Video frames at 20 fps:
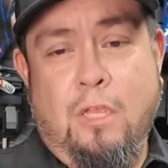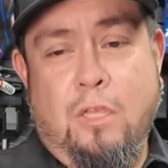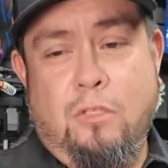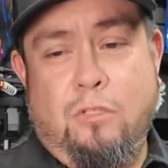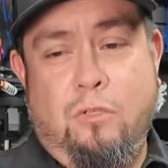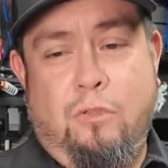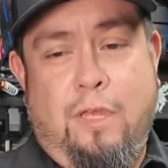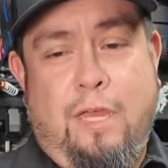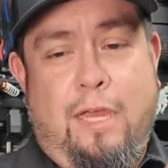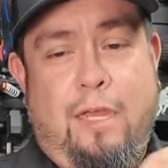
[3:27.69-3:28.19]

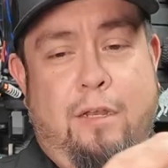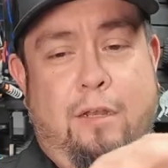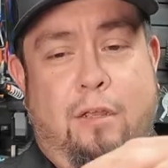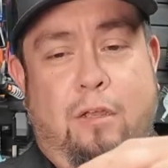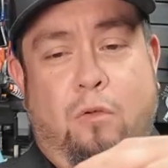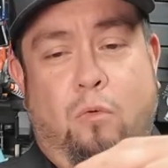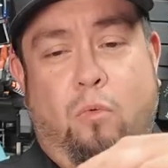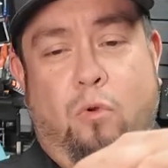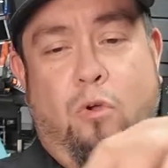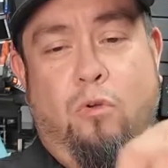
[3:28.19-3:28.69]
So that
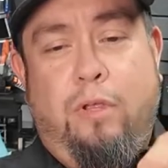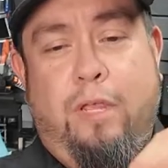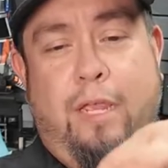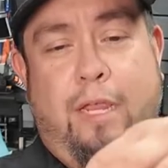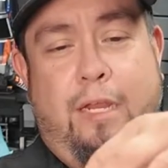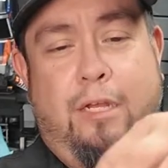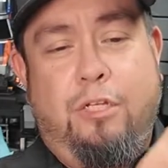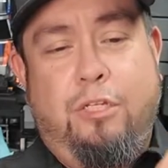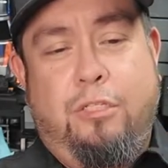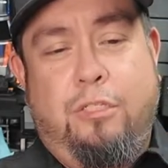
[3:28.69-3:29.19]
roll
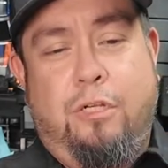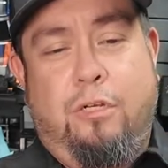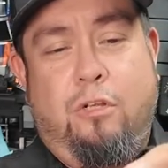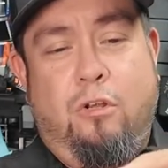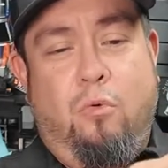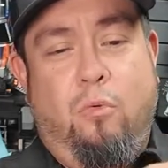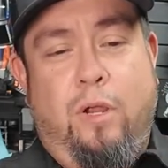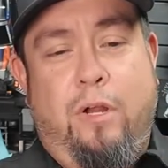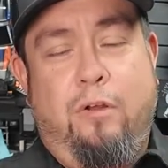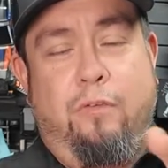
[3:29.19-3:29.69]
cage is going to
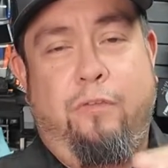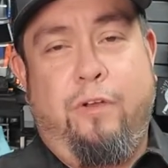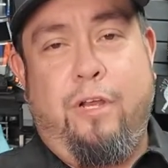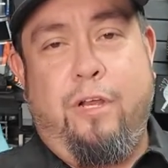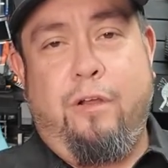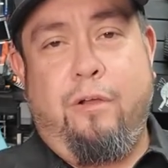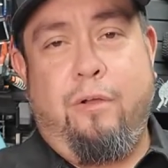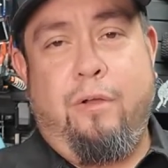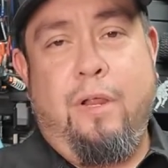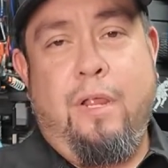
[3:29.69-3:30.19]
go right over
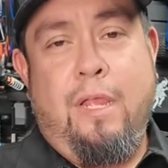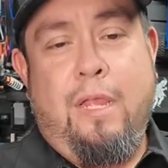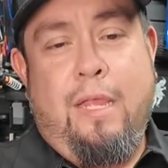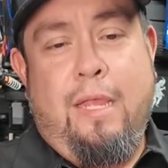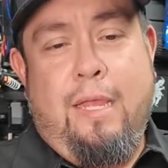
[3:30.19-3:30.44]
here.